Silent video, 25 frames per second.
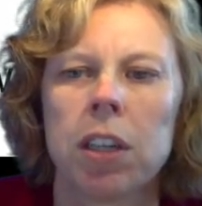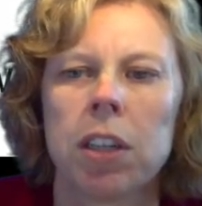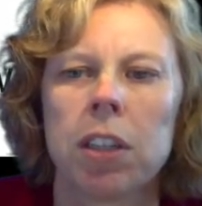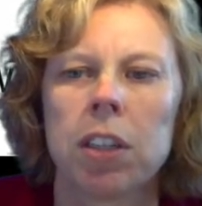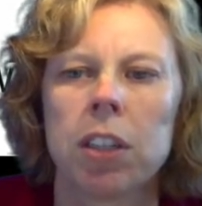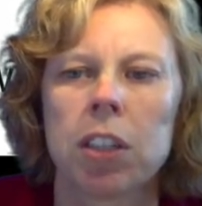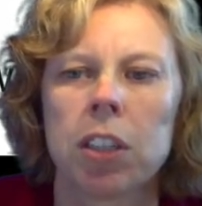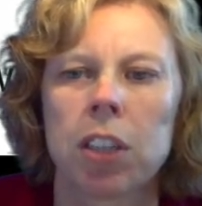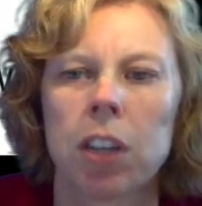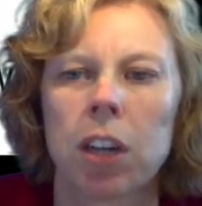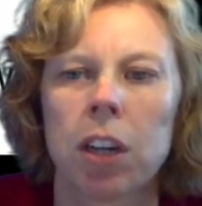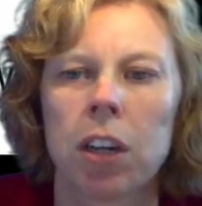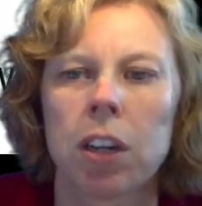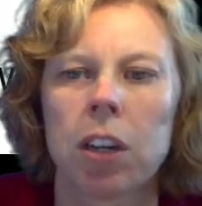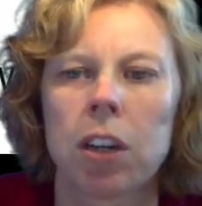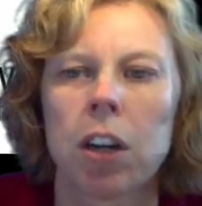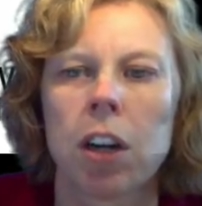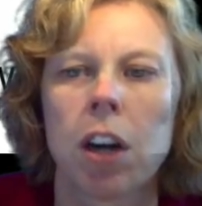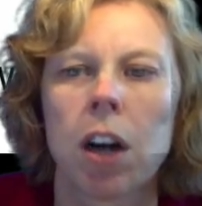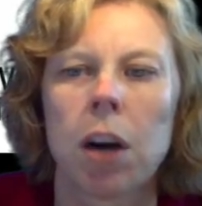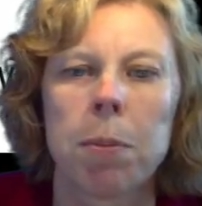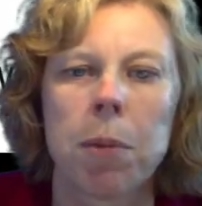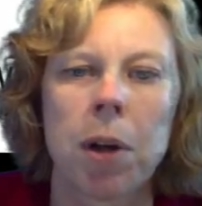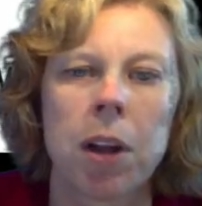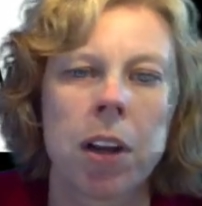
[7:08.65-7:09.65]
SARC,
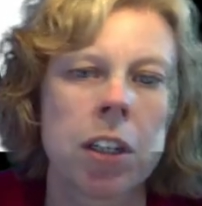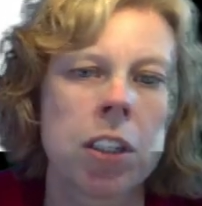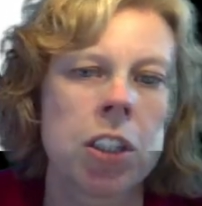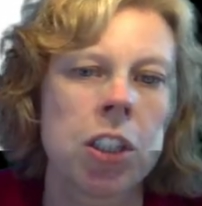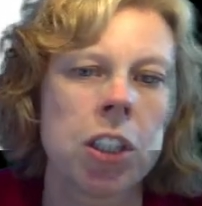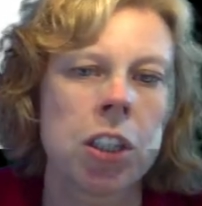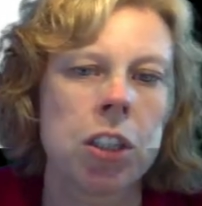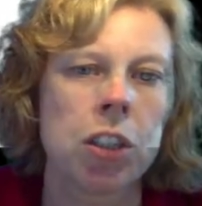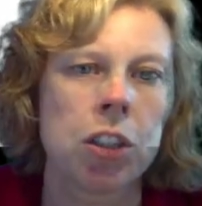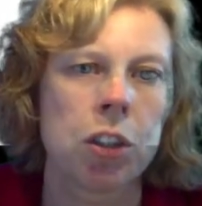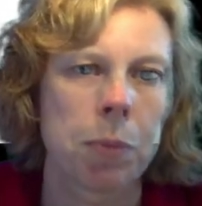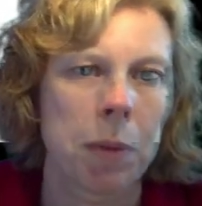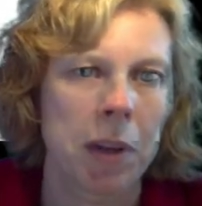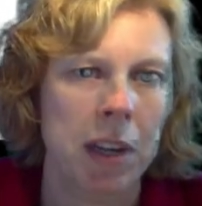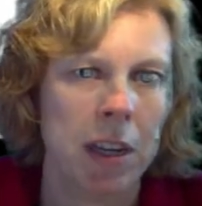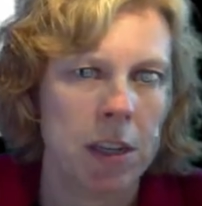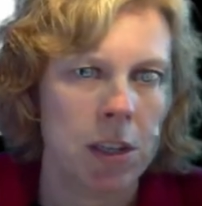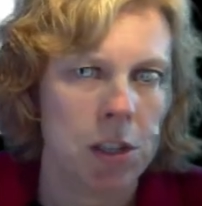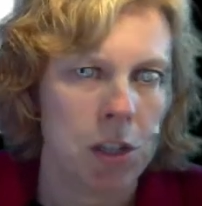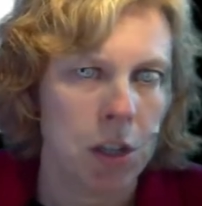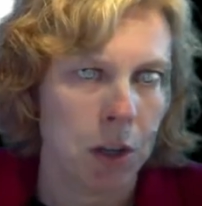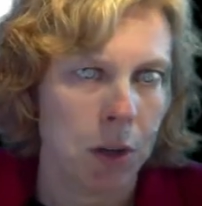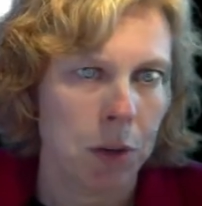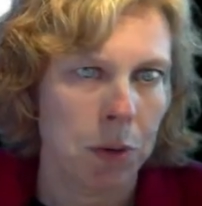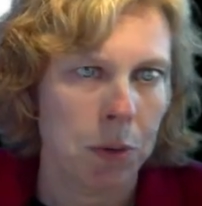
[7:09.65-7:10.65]
homology domain
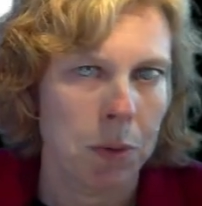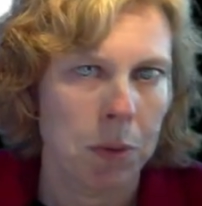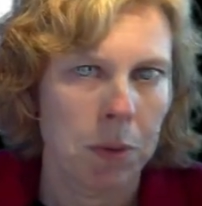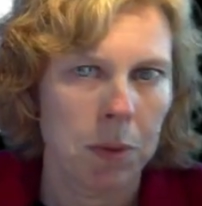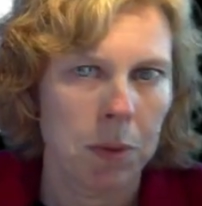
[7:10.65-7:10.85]
2.